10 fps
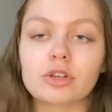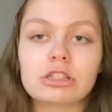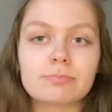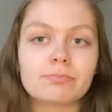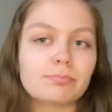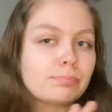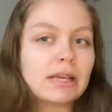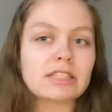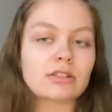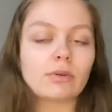So it's
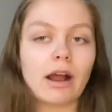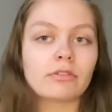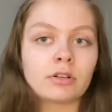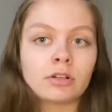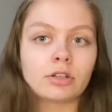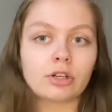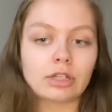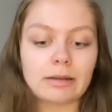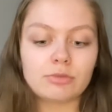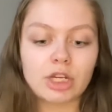based around the girl
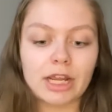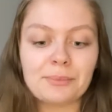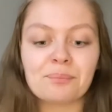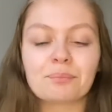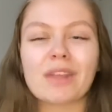named Jane.